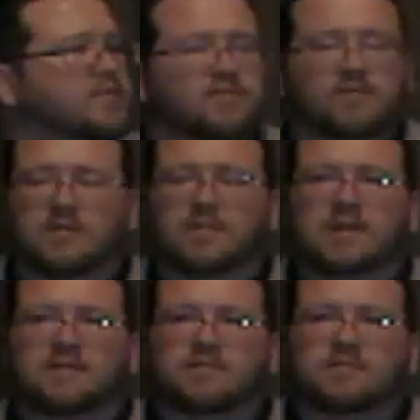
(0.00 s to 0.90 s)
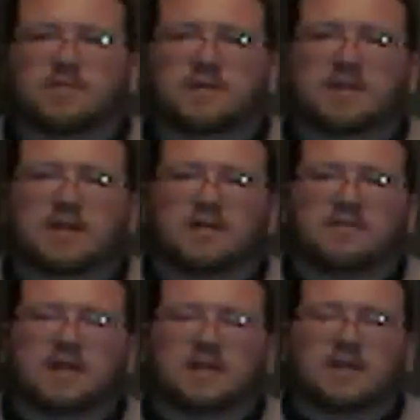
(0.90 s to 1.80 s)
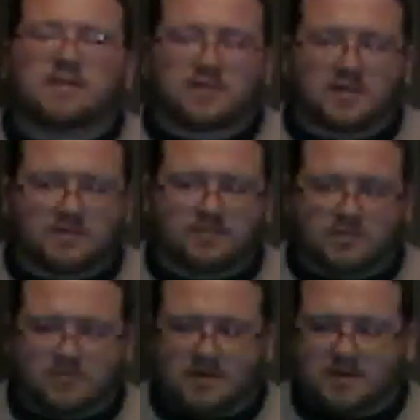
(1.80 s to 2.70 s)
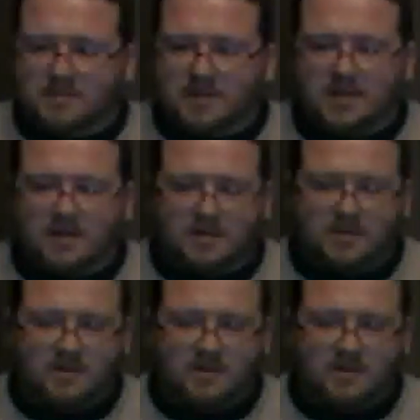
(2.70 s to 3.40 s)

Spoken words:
From anything I've had, definitely would recommend it.